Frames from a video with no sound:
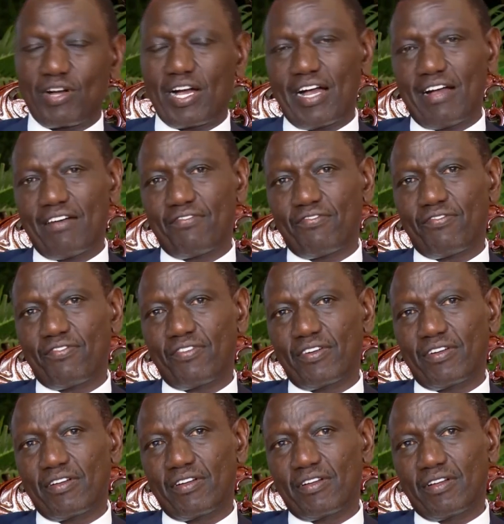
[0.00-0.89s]
have
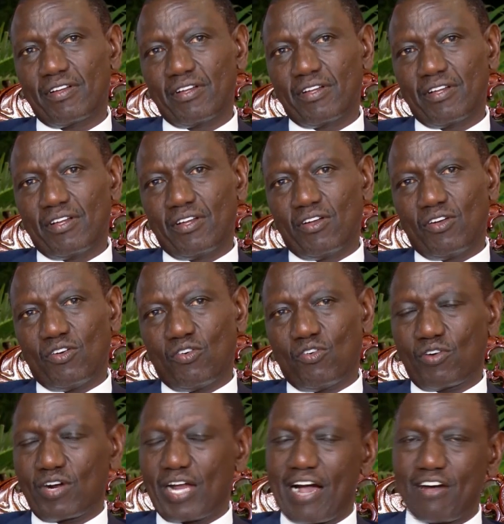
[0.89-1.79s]

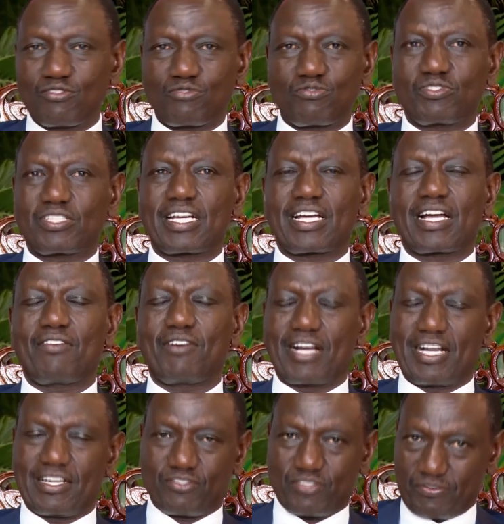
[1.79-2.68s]
on how to take
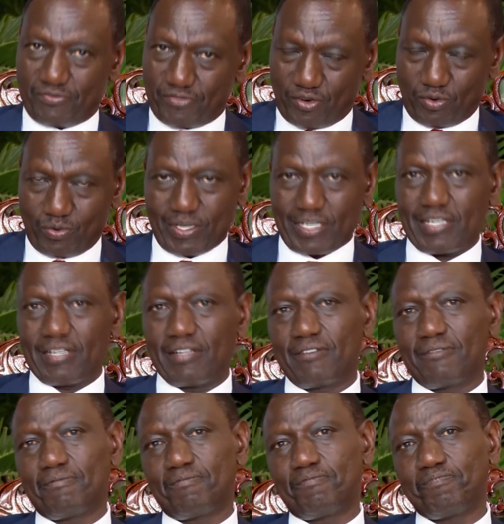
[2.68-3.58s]
our country forward.
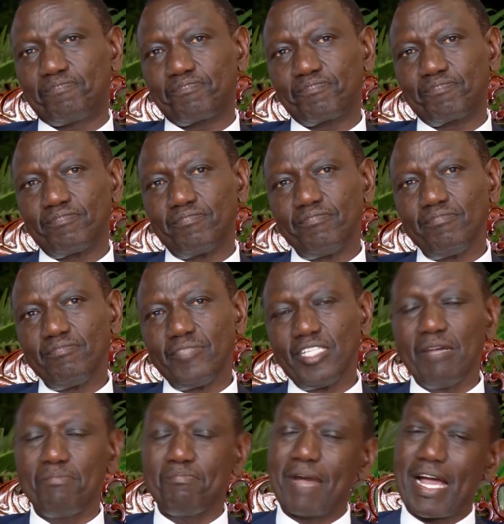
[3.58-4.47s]

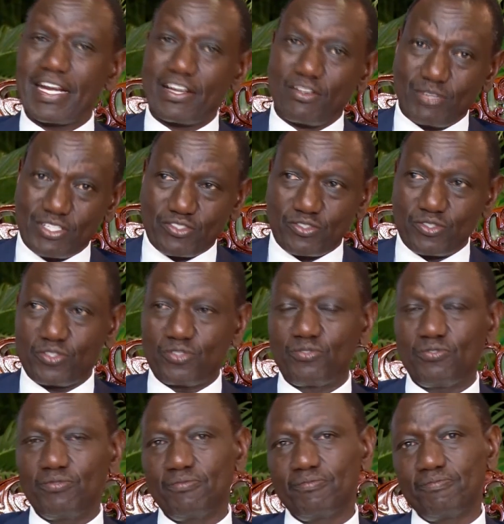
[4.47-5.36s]
My request to you